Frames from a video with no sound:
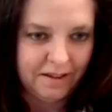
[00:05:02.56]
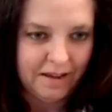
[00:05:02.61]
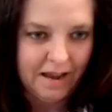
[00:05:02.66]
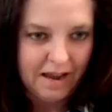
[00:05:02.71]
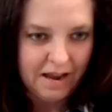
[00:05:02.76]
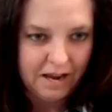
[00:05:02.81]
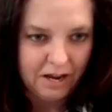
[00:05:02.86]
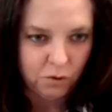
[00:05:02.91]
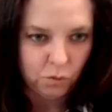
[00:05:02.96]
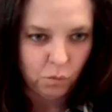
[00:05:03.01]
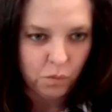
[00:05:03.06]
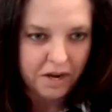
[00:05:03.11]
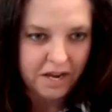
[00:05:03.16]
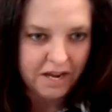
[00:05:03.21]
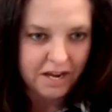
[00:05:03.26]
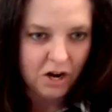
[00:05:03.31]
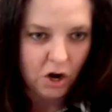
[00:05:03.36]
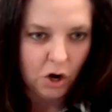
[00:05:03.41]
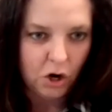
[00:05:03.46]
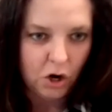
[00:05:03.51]
and
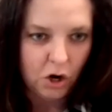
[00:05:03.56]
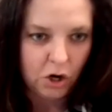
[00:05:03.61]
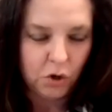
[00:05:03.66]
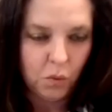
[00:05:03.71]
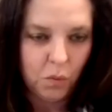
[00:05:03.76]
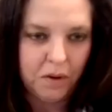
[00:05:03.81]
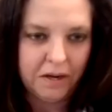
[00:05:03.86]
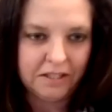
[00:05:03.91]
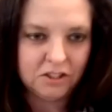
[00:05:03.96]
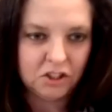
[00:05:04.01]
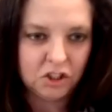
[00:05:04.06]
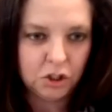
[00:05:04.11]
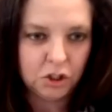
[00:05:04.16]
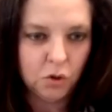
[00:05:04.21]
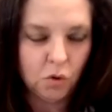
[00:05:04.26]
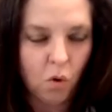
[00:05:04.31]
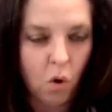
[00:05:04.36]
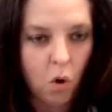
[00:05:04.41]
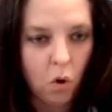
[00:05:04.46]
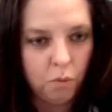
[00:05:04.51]
we are going
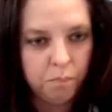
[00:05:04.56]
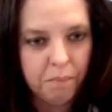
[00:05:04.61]
to hold